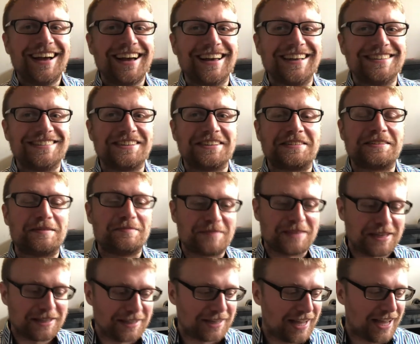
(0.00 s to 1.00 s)
it's just
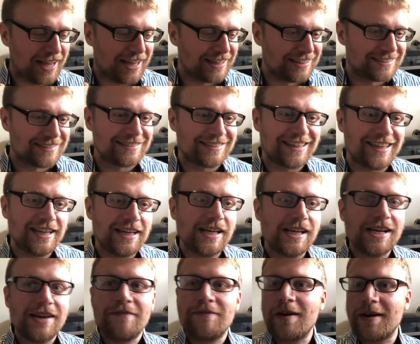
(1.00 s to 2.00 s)
something that is
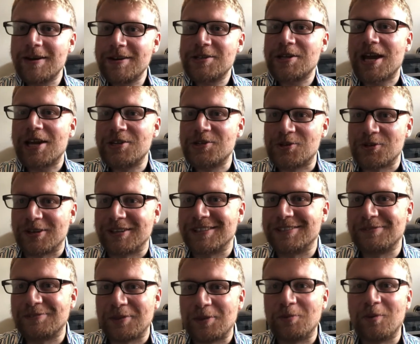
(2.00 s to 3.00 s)
very
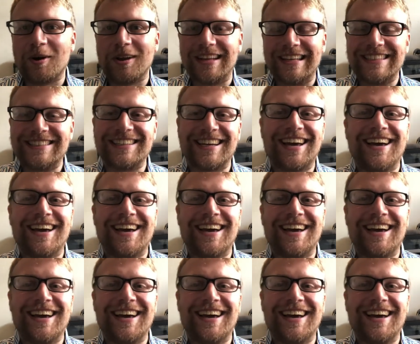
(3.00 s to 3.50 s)
dangerous for the wallet.